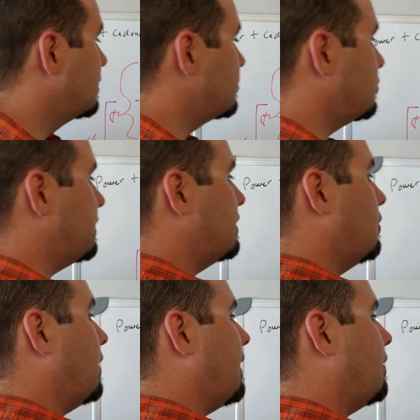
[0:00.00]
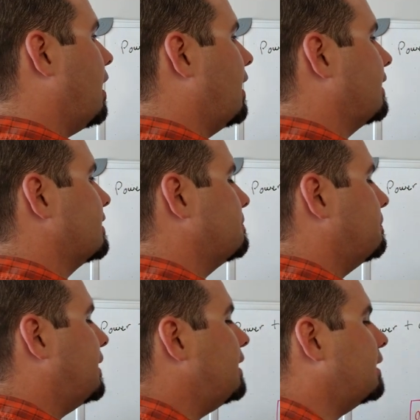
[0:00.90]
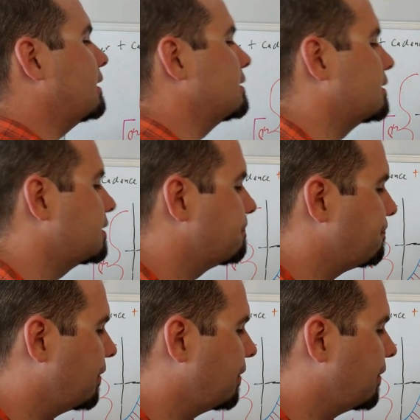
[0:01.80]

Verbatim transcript: So we know how high this peak is.